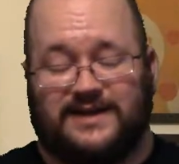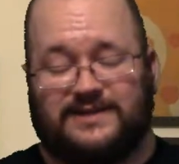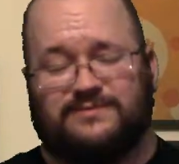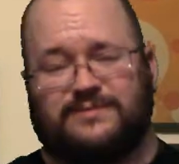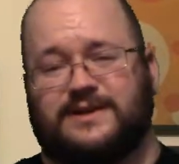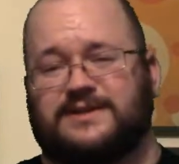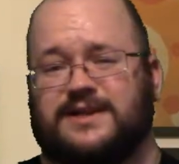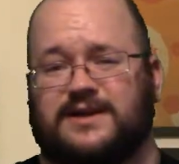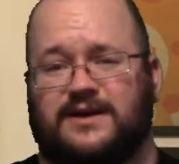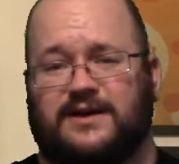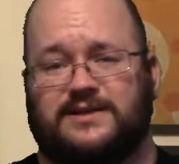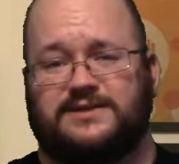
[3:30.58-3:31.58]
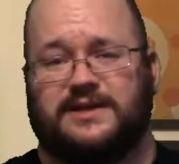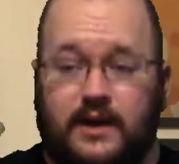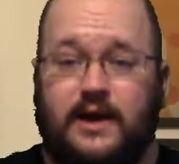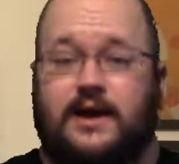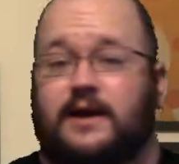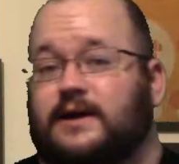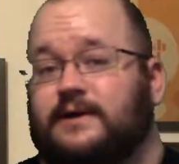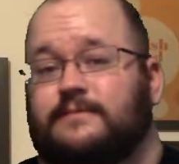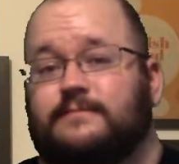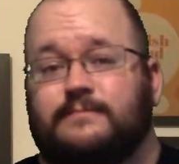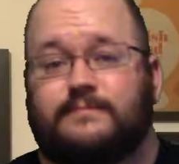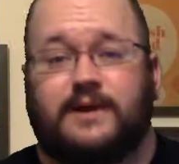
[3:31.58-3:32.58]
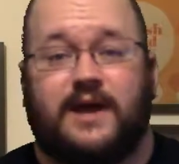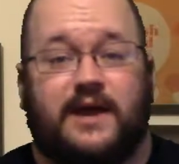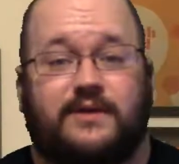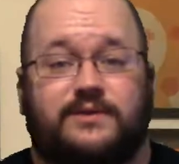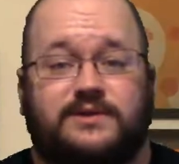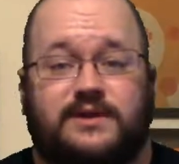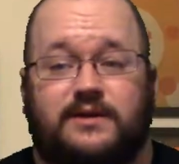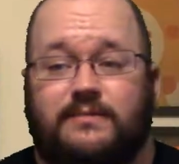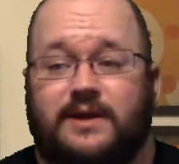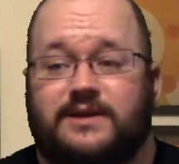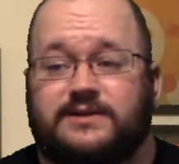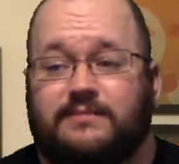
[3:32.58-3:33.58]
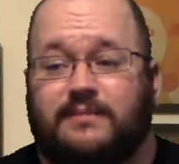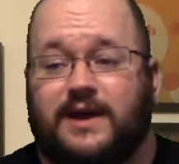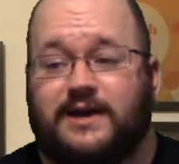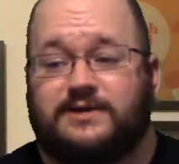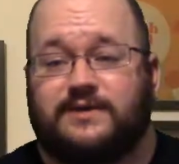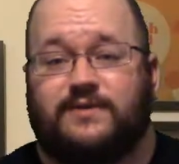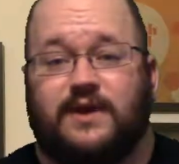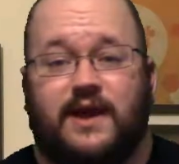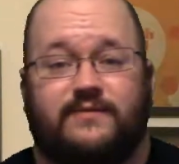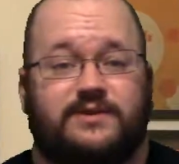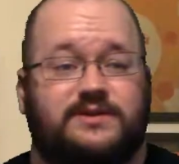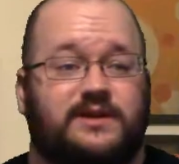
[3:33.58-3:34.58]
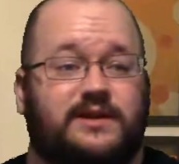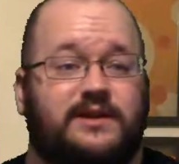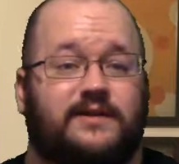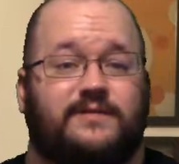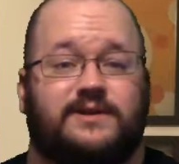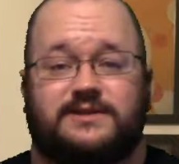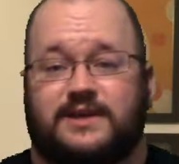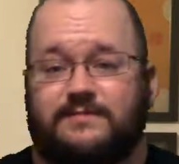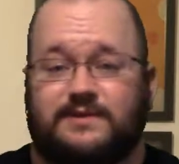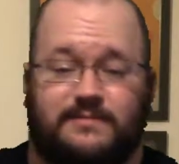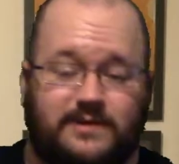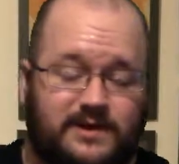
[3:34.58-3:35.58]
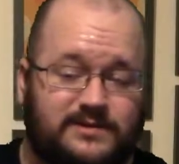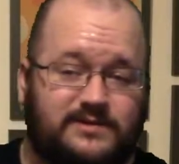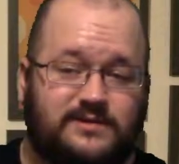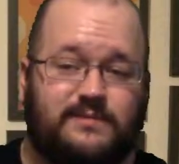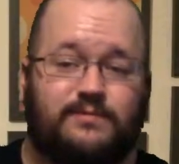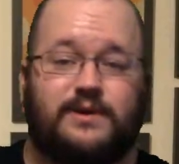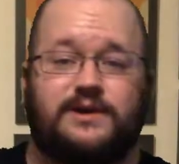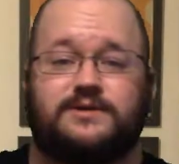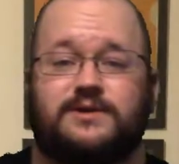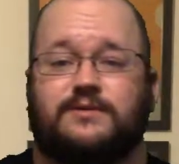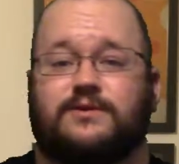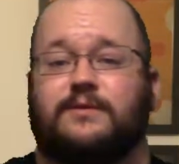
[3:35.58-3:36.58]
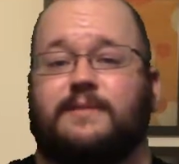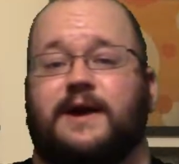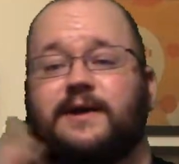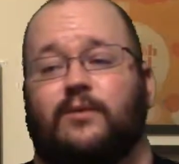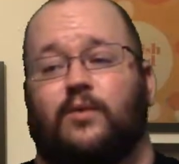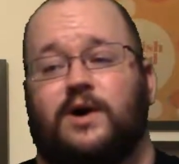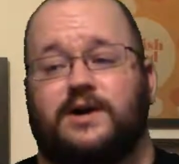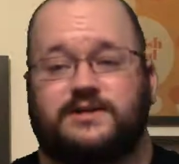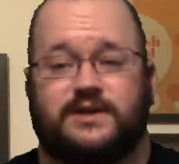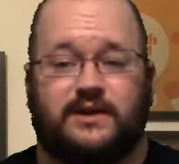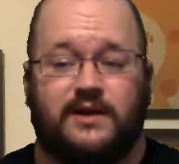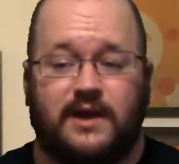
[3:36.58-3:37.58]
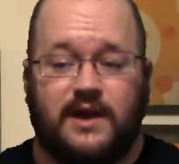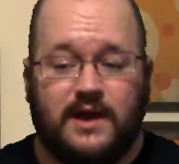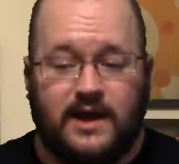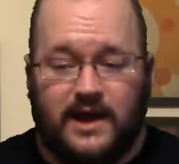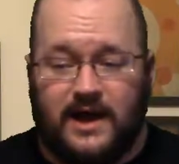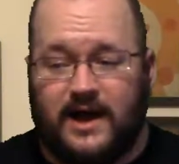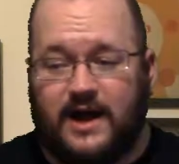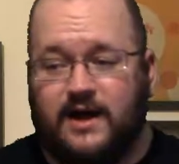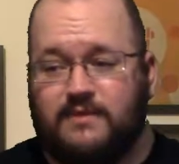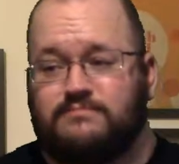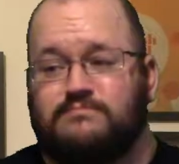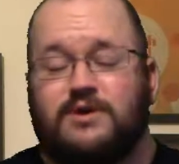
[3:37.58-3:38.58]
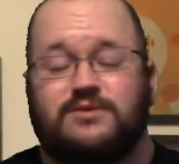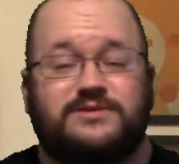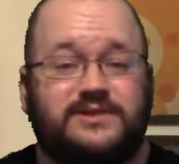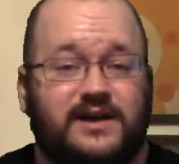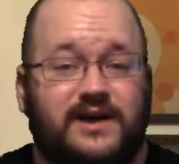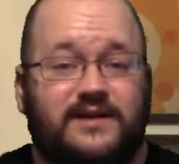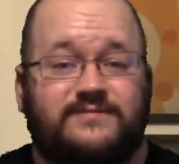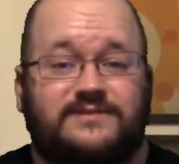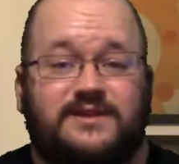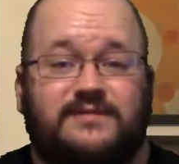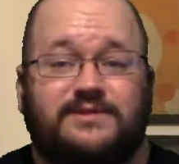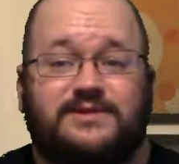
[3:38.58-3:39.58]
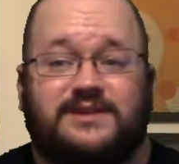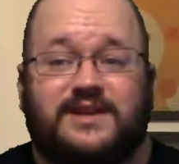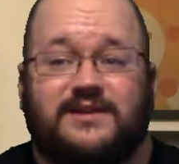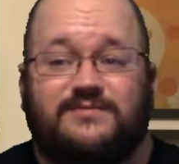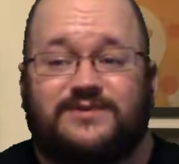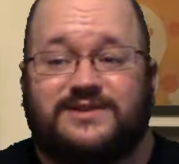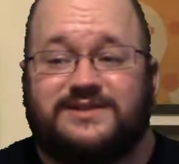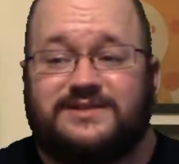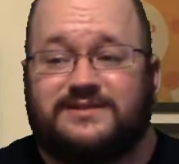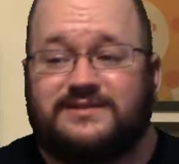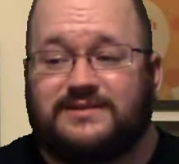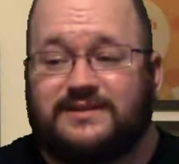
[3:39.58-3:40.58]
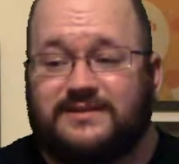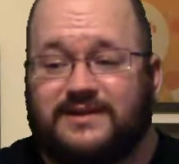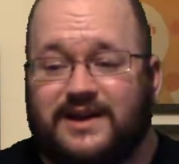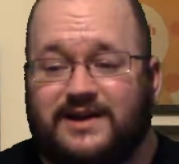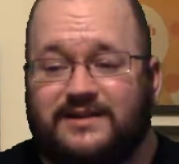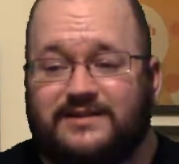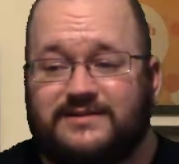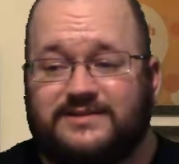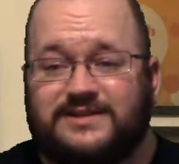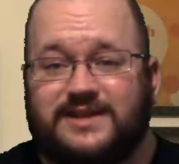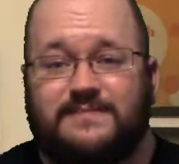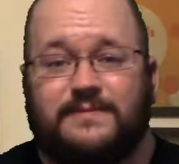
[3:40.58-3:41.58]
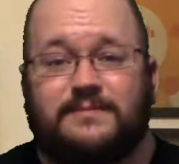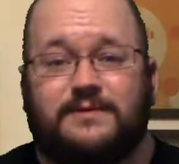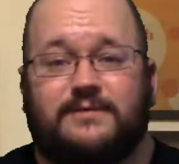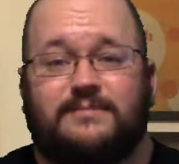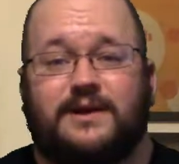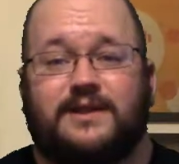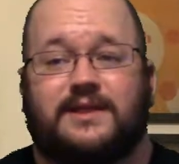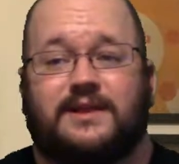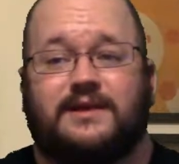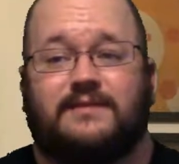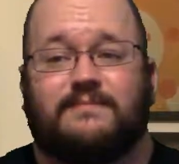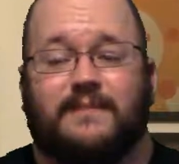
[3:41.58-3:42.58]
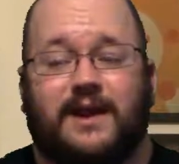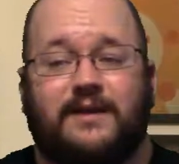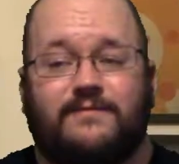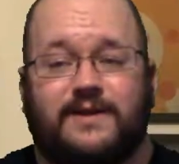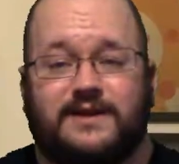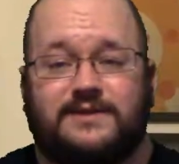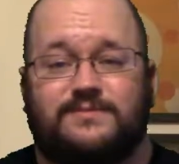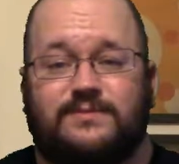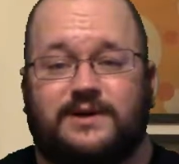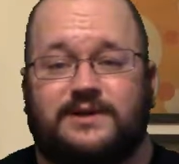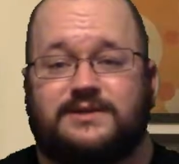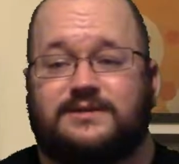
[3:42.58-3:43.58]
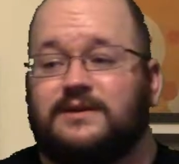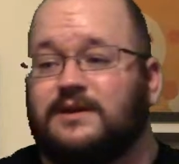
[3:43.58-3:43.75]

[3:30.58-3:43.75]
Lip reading: ring psychology. But yeah, it was an amazing match. If you haven't seen it, if you skipped it because it was the pre-show, go back and watch it. Most of SummerSlam was kind of skippable, but the main event was,